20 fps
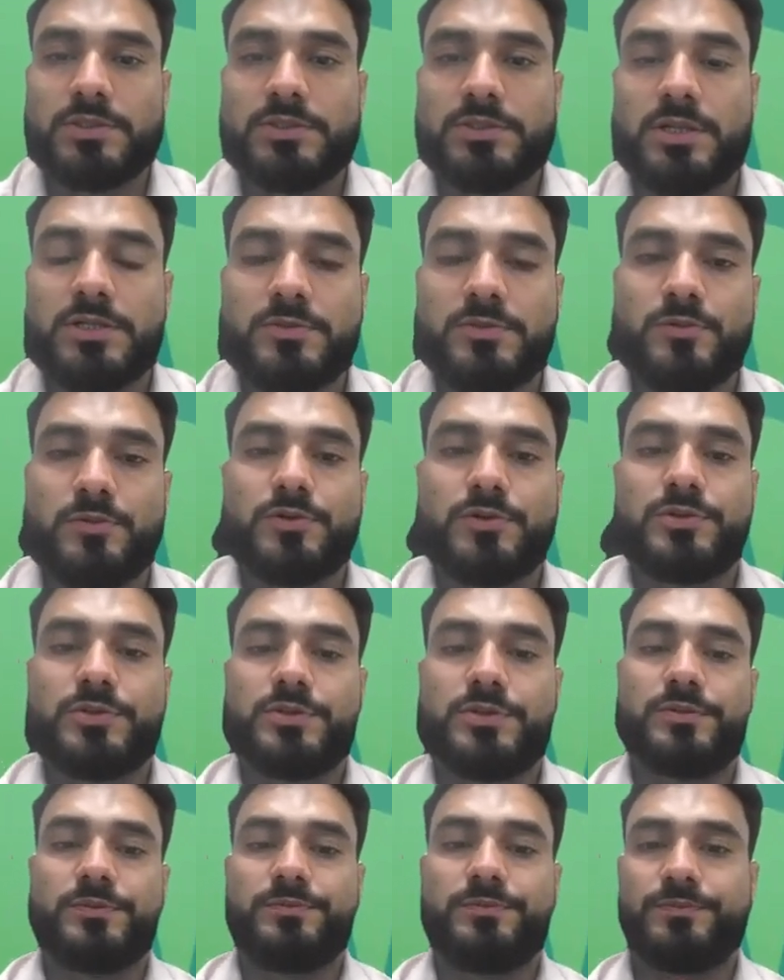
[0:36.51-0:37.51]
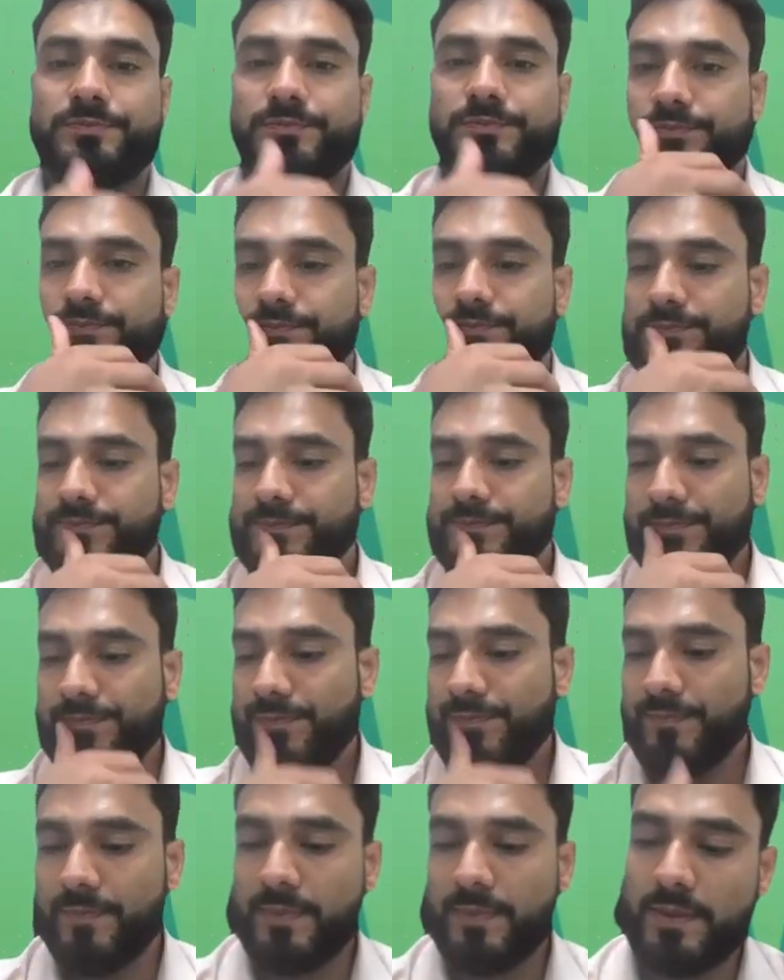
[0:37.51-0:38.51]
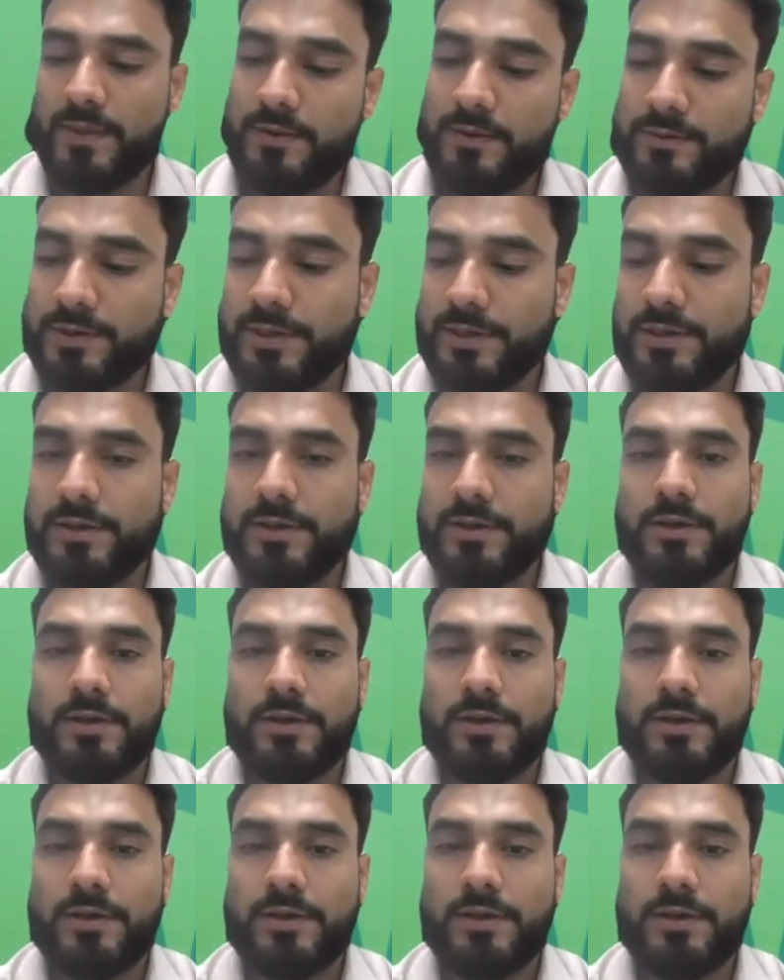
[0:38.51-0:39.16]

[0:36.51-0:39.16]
Salesforce. Okay.